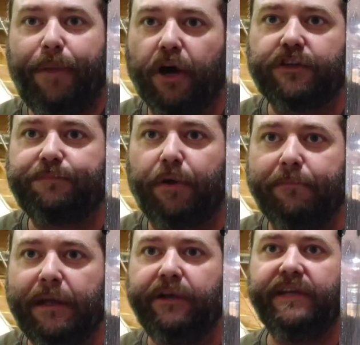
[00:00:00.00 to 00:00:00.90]
parts per
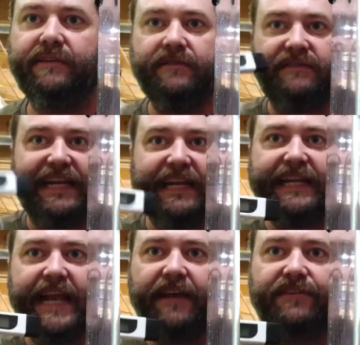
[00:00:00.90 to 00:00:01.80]
million
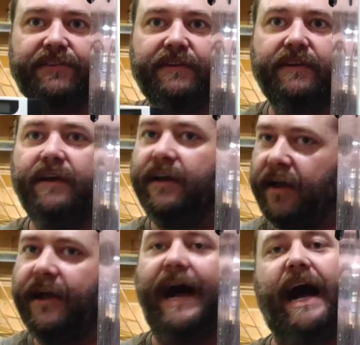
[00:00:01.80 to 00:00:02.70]
TDS,
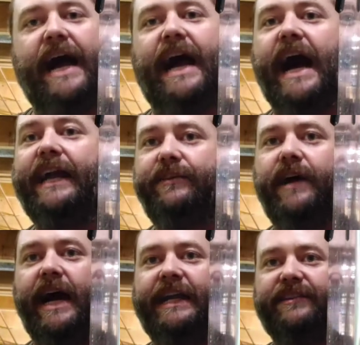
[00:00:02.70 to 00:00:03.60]

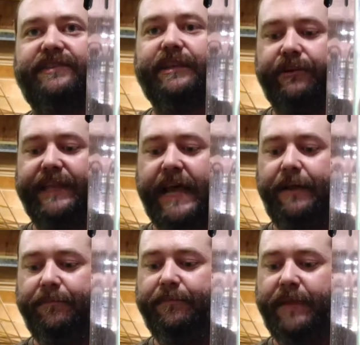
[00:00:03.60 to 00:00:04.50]
I consider
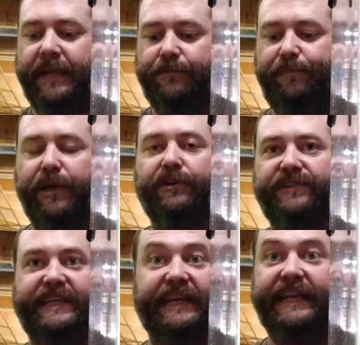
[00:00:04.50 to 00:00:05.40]
that as pure
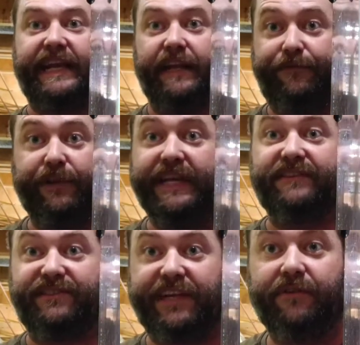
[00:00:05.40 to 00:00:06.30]
as it can get. If you
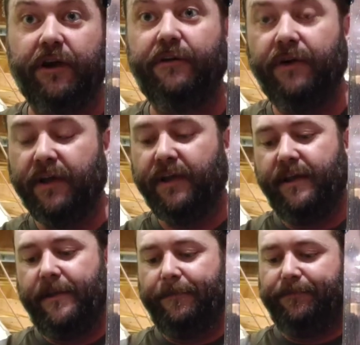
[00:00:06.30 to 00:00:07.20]
get 0...
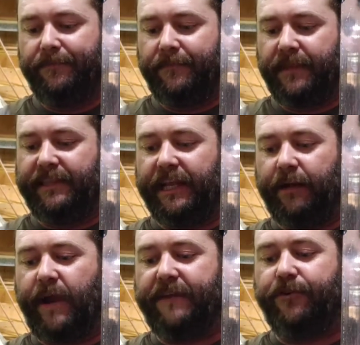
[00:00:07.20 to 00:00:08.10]
The
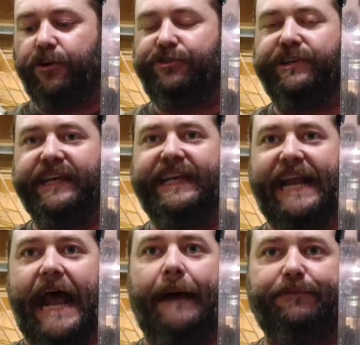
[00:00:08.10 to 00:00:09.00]
only way I've noticed you can
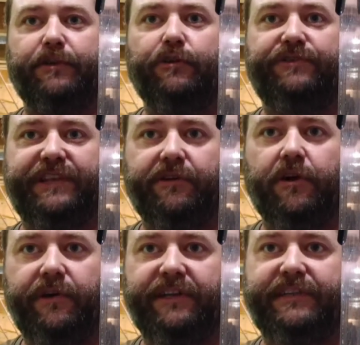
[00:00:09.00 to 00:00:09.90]
get absolute
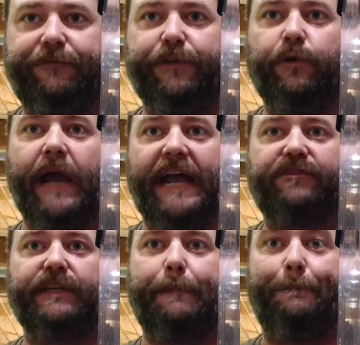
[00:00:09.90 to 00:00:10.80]
0 is if you
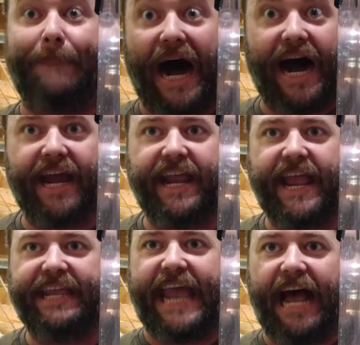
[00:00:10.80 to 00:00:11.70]
actually buy
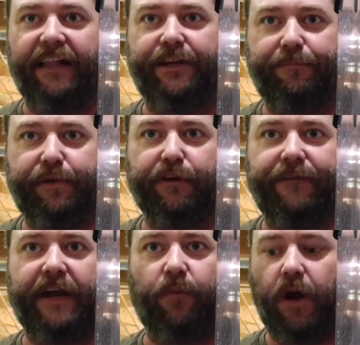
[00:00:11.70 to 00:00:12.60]
a gallon of
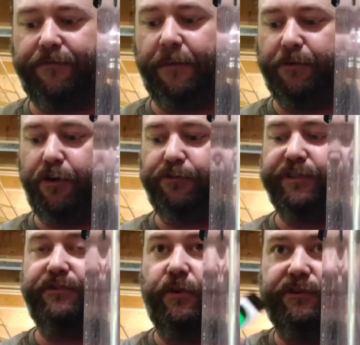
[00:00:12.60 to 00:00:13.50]
purified water from the
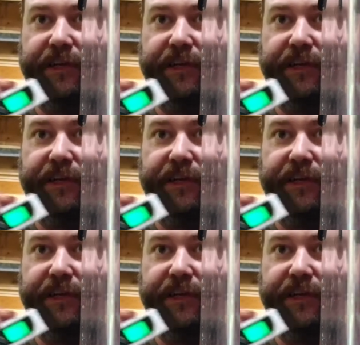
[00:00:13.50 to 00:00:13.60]
grocery store.